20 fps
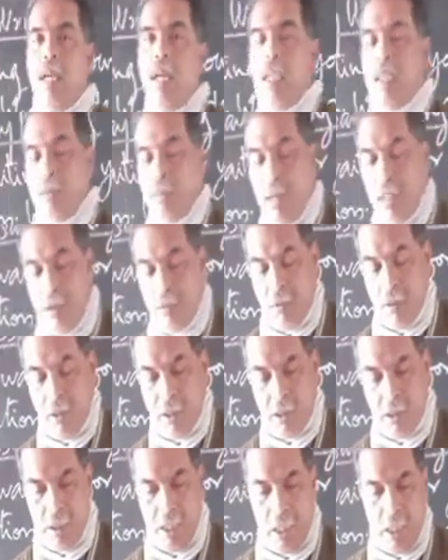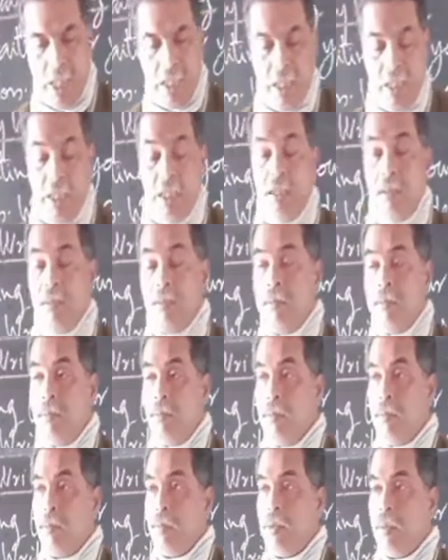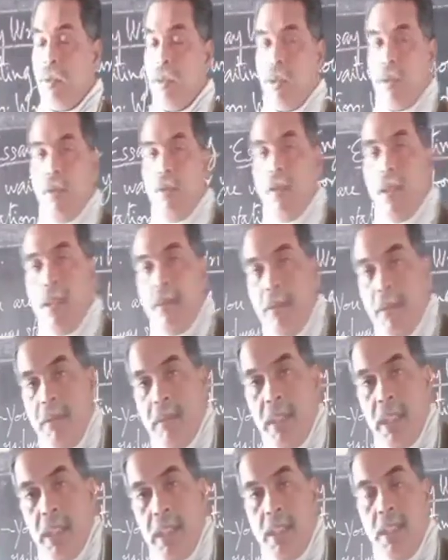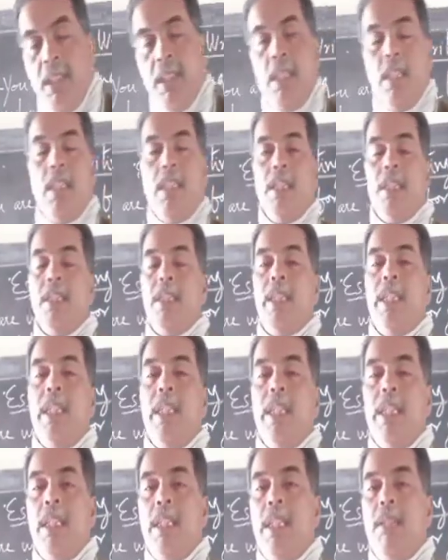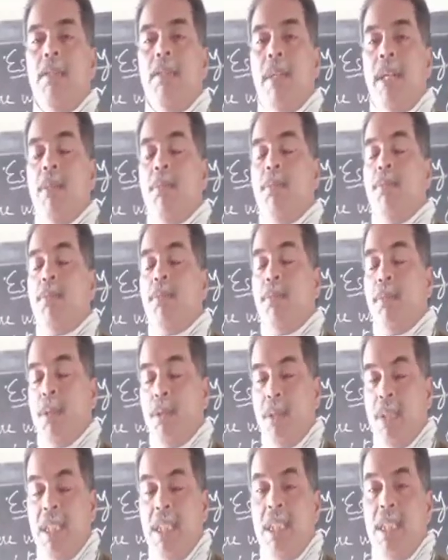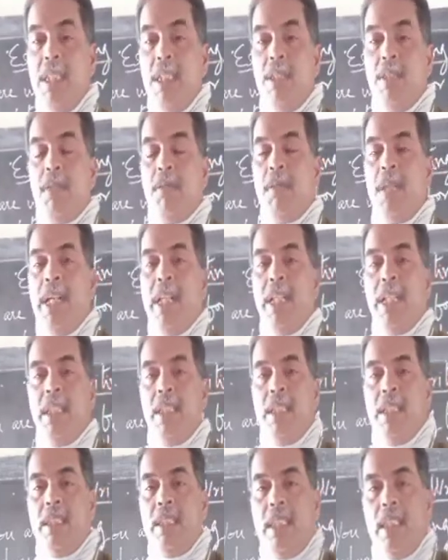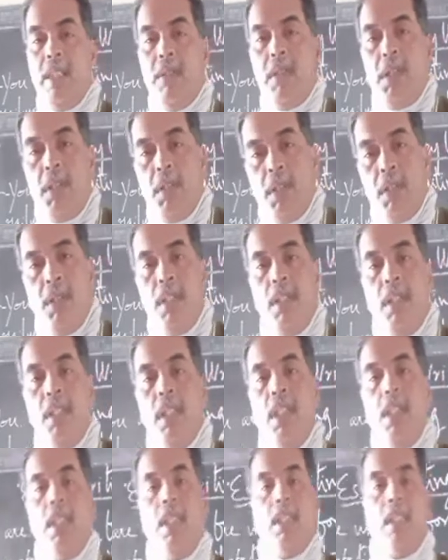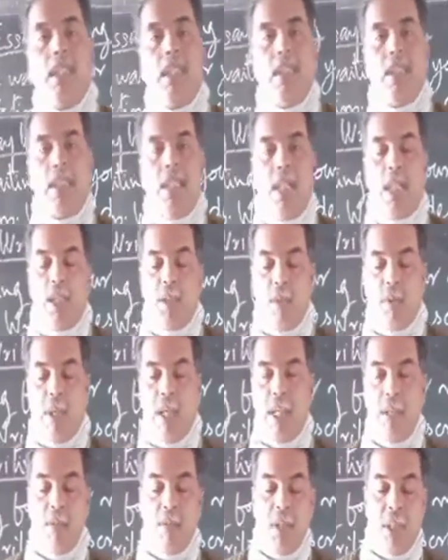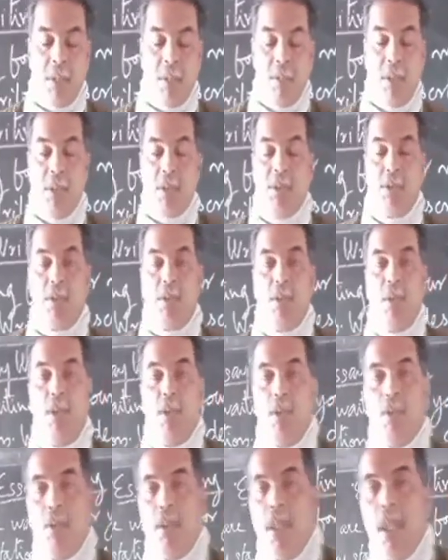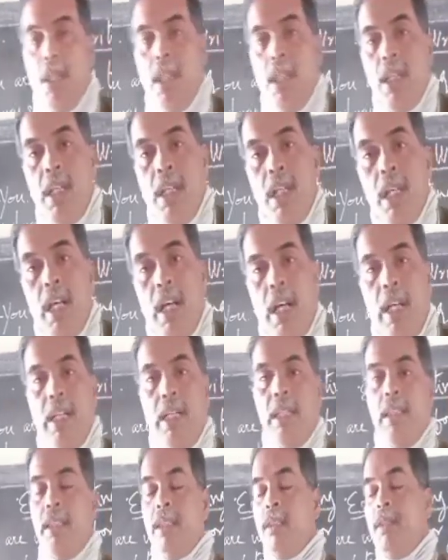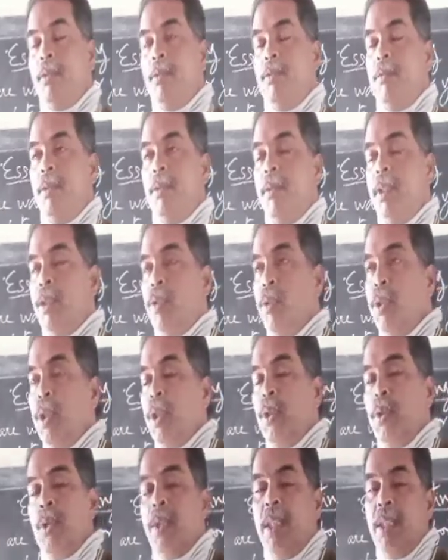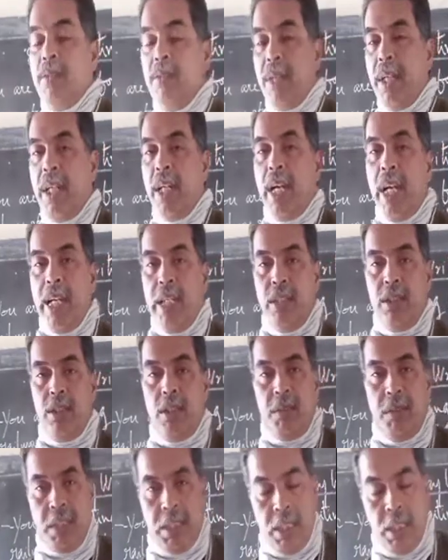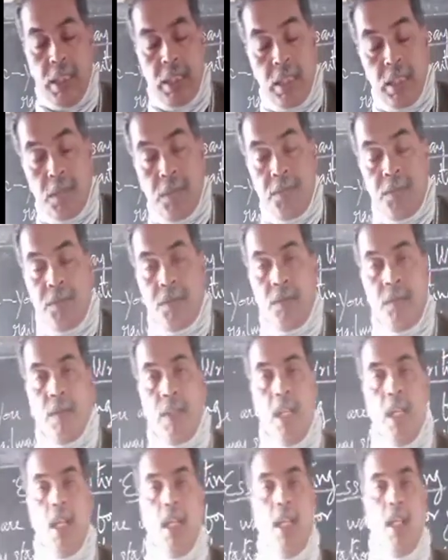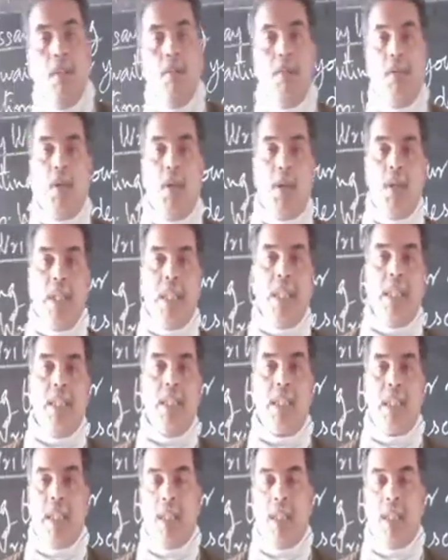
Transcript: as part of our essay writing, so far we were seeing the different procedures of writing essay, what all things are required, what we should know, and we were going through the different kinds of essays. We already